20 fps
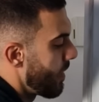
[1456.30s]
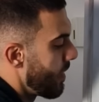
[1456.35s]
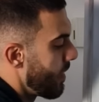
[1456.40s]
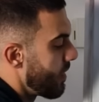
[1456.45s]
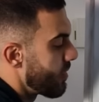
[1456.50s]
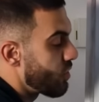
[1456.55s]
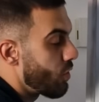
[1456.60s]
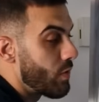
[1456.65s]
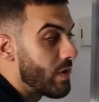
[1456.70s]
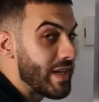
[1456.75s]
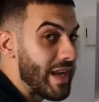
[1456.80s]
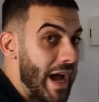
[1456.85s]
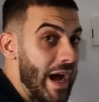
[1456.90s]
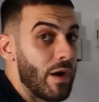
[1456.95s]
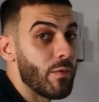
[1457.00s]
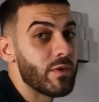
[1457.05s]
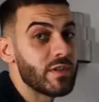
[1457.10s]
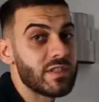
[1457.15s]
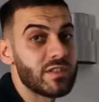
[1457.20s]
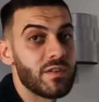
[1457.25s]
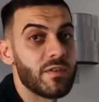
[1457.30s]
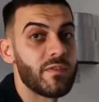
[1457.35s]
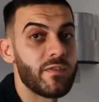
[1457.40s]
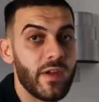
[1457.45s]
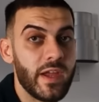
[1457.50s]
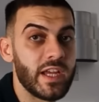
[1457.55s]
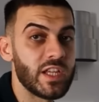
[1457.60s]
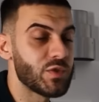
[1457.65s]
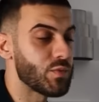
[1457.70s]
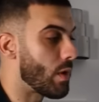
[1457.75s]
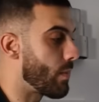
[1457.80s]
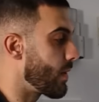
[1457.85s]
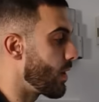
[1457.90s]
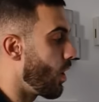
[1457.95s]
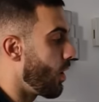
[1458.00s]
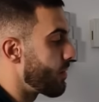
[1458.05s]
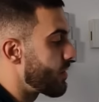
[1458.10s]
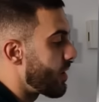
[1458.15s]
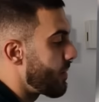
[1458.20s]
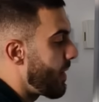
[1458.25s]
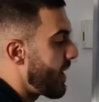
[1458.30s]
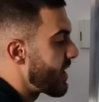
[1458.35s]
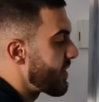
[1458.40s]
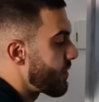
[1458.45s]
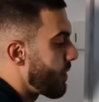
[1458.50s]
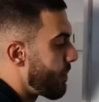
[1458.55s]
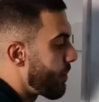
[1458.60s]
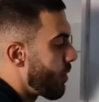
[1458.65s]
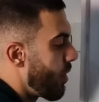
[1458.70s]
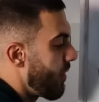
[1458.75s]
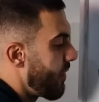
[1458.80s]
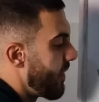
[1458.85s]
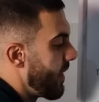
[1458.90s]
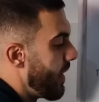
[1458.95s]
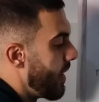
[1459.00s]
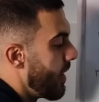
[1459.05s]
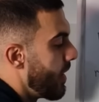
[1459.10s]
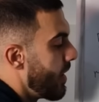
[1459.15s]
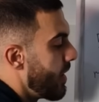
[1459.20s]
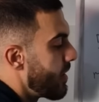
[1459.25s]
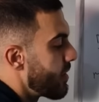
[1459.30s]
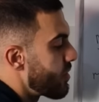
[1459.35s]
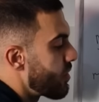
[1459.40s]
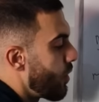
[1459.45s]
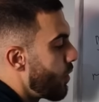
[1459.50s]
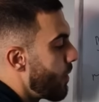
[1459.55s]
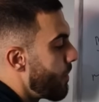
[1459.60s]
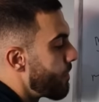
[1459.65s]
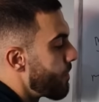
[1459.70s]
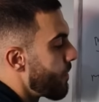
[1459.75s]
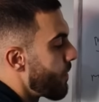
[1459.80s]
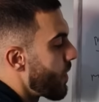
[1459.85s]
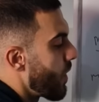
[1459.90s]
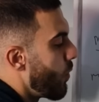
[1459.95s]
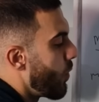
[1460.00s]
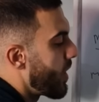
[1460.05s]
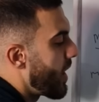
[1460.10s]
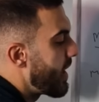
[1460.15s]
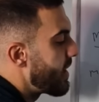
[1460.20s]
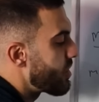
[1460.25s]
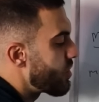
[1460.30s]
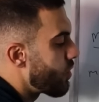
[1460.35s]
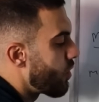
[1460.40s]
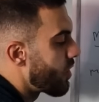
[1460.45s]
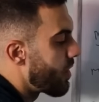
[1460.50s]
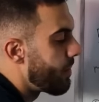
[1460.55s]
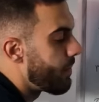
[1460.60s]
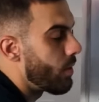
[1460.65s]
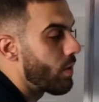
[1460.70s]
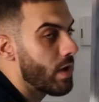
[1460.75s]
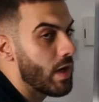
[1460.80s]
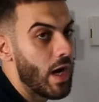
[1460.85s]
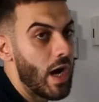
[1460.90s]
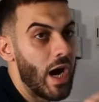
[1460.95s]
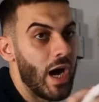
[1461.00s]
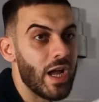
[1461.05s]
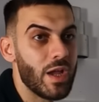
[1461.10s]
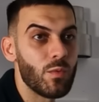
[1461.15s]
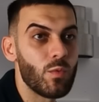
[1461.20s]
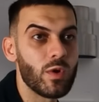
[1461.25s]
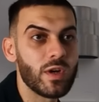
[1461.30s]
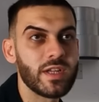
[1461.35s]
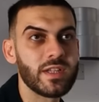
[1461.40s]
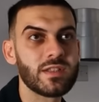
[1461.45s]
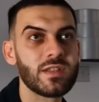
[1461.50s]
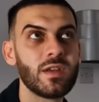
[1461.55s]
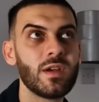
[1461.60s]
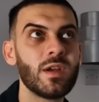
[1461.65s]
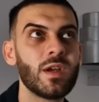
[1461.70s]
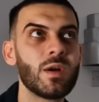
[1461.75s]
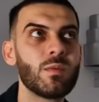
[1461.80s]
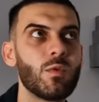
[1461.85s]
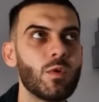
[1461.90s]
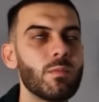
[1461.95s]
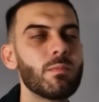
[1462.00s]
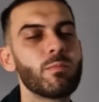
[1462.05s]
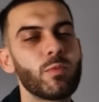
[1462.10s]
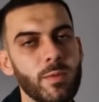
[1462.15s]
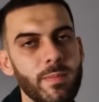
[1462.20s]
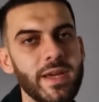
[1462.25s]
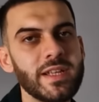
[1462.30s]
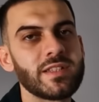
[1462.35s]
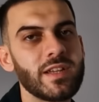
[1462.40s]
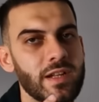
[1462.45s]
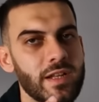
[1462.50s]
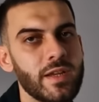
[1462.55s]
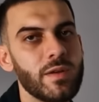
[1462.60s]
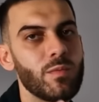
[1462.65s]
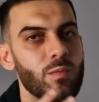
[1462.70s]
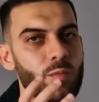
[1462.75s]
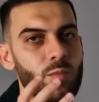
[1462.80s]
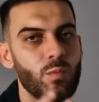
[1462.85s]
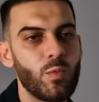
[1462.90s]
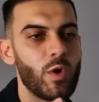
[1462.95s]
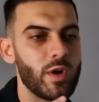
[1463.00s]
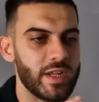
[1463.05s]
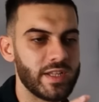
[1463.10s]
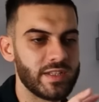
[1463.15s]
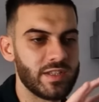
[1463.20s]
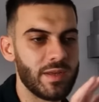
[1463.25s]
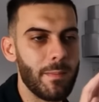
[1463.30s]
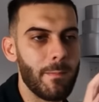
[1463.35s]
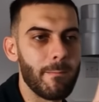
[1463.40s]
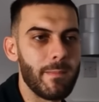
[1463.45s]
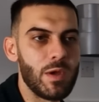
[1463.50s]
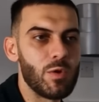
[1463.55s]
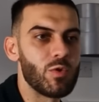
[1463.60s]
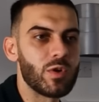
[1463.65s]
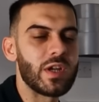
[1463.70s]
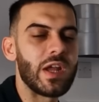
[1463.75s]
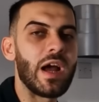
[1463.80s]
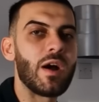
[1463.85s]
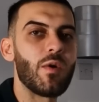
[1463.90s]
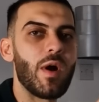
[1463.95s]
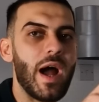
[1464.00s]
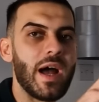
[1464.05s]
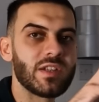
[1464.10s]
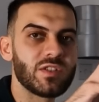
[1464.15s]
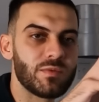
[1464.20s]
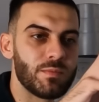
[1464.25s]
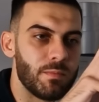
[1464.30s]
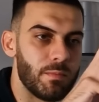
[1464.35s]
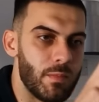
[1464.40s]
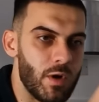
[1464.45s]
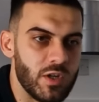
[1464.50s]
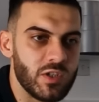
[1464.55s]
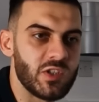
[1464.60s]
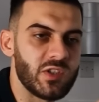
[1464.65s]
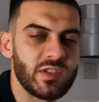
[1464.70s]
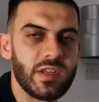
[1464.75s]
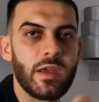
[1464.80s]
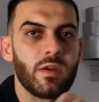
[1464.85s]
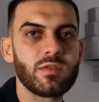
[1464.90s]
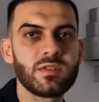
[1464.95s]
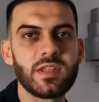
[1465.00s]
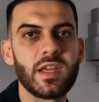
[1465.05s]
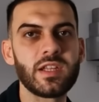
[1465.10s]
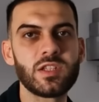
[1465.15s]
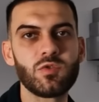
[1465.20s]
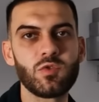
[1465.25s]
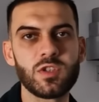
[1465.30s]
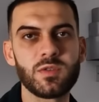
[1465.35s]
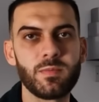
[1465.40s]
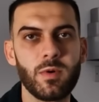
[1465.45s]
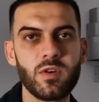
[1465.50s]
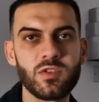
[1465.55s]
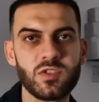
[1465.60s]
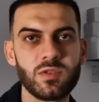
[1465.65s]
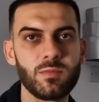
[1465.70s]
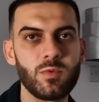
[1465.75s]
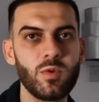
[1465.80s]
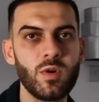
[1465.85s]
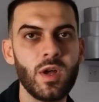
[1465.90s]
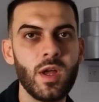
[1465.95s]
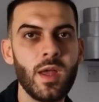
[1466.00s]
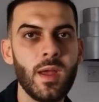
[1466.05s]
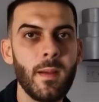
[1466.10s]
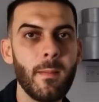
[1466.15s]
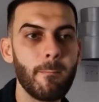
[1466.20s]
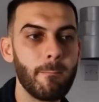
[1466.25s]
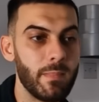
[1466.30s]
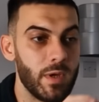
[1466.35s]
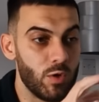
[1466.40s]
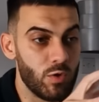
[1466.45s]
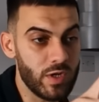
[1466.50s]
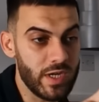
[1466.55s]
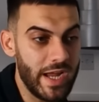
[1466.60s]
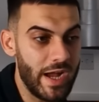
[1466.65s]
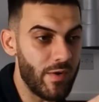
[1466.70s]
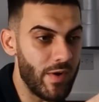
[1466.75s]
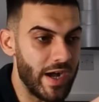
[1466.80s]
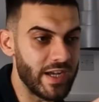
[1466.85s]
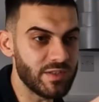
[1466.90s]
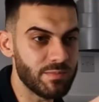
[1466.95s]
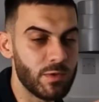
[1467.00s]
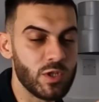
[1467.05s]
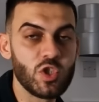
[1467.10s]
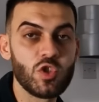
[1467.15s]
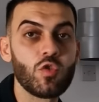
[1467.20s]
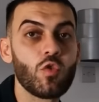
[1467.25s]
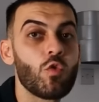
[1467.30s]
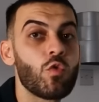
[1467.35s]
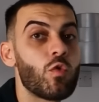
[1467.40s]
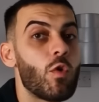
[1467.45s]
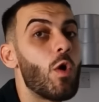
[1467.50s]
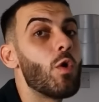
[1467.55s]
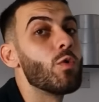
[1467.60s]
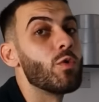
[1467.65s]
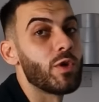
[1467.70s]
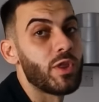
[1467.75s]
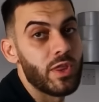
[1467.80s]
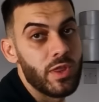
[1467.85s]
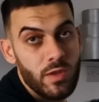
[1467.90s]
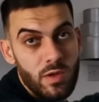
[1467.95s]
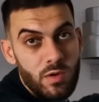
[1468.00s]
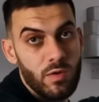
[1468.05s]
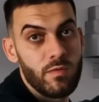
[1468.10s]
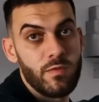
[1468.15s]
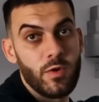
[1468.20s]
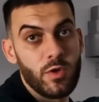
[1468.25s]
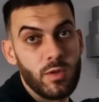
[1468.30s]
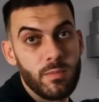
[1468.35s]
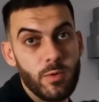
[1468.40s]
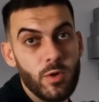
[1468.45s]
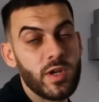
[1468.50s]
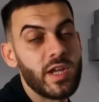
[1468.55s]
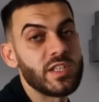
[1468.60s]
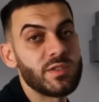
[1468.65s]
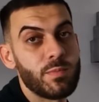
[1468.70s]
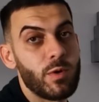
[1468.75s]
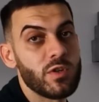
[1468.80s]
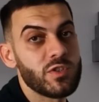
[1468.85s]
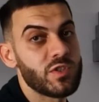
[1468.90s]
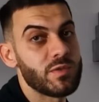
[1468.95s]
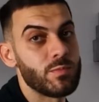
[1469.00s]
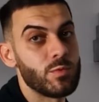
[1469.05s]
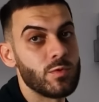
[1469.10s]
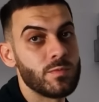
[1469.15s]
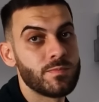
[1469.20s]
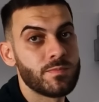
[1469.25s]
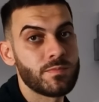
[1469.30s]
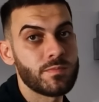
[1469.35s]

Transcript: So now is the phase where we optimize for profit. So when I saw the book, we basically wanted to milk out as much sales data as possible, milk out as much growth for the book as possible.